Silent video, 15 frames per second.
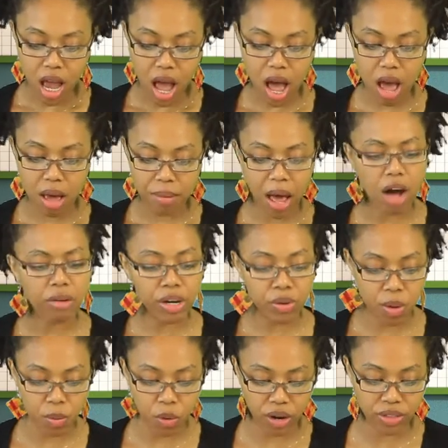Um, I'll read
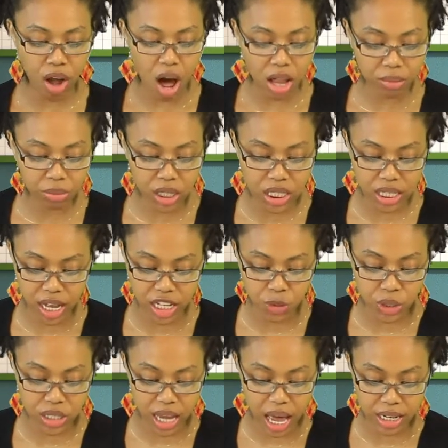one more. The Harlem Renaissance
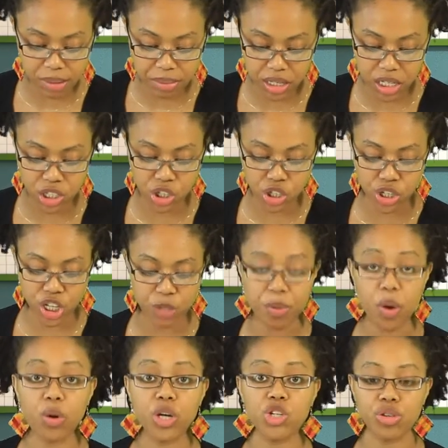was not limited to just
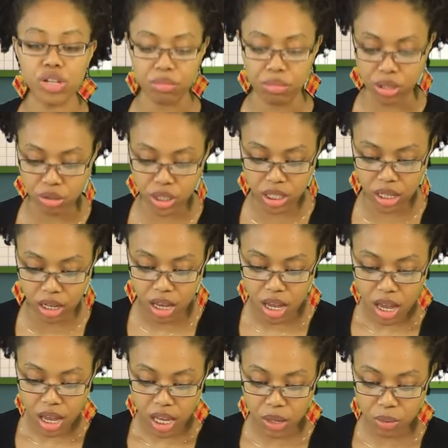poetry and music.
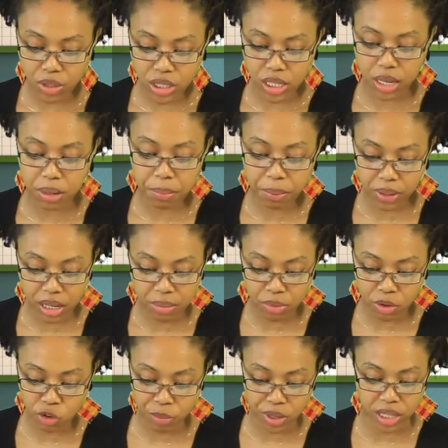It was a complete
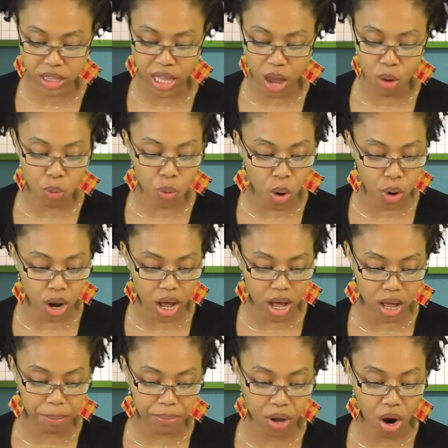movement that woke
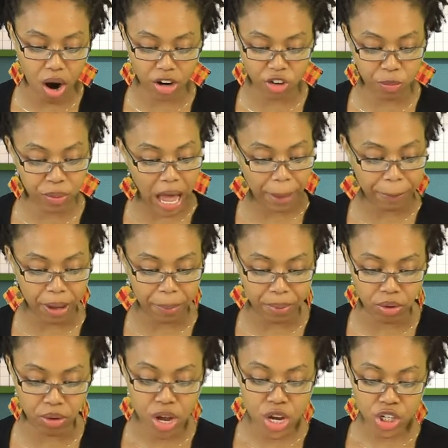up the heart of black
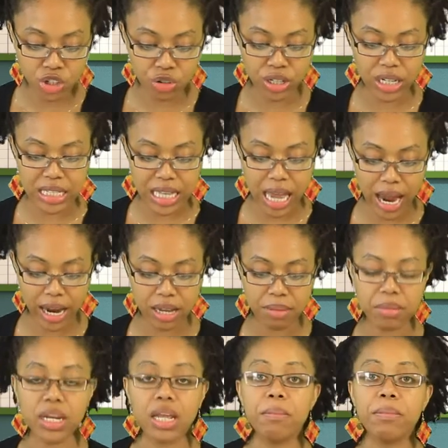people. During its height,
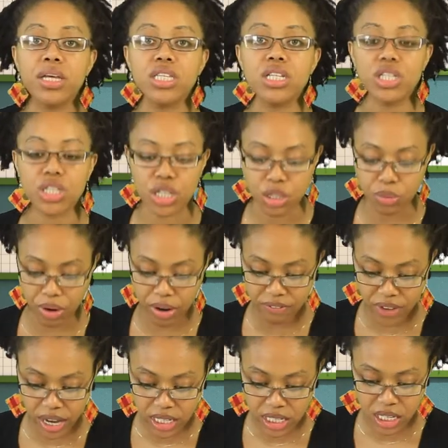many businesses were
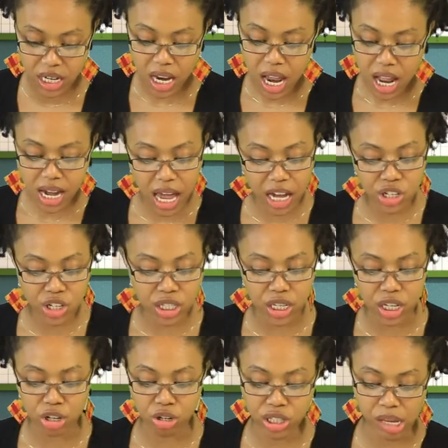affected, not just
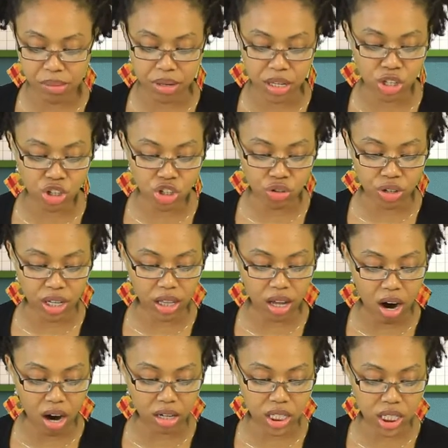the entertainment industry and the
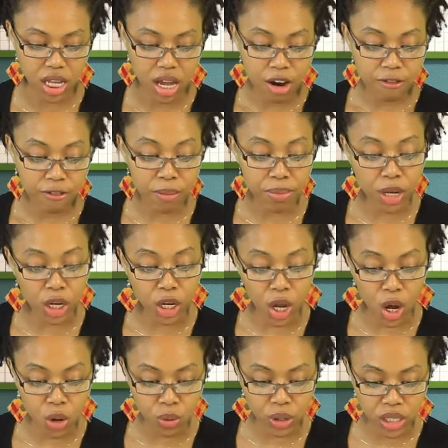arts. From the
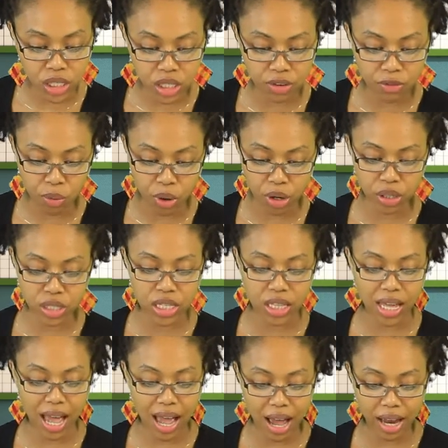lowest of work to
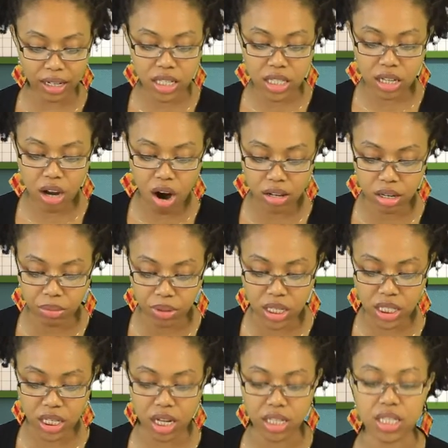the highest, the Harlem
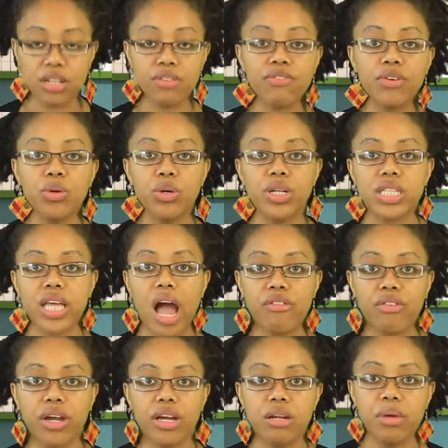Renaissance influenced
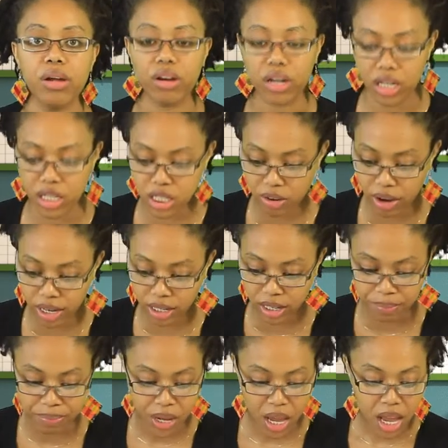African Americans
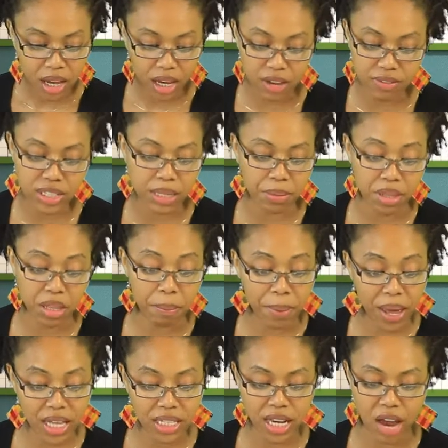greatly. Even some of the
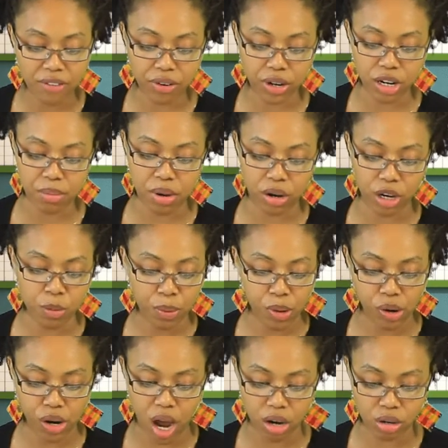best African American
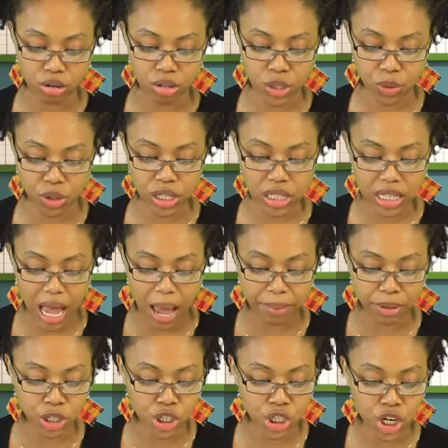periodicals were
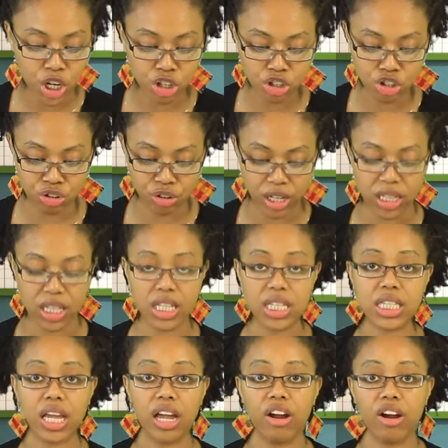established during
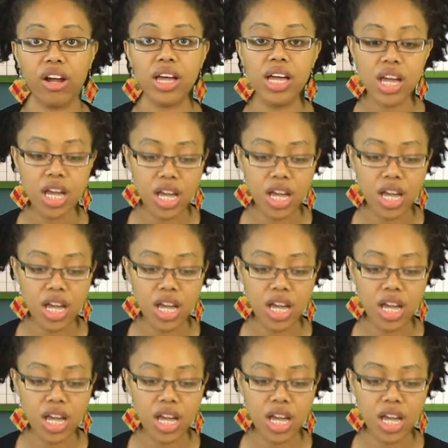this era.